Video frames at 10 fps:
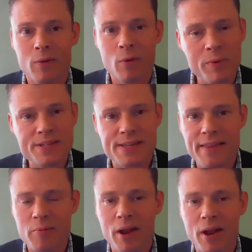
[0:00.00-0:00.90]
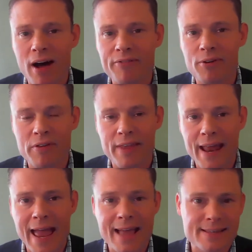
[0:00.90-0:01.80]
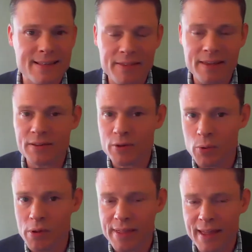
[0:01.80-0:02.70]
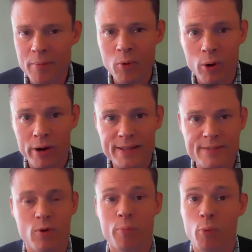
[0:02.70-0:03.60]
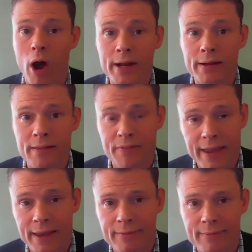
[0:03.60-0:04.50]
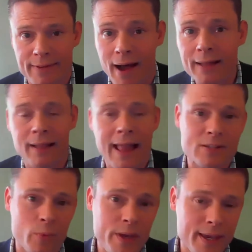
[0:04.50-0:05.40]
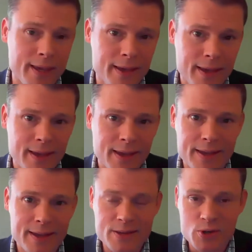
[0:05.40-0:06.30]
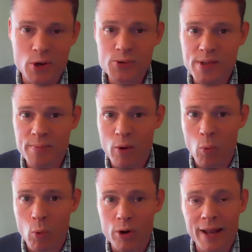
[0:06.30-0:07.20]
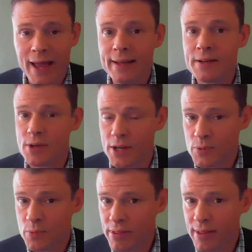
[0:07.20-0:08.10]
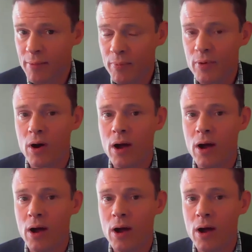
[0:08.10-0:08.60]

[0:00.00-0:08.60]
When we send them an offer that has nothing to do with them, or it's for a product that they got last week, it shows them that we're not in touch with them.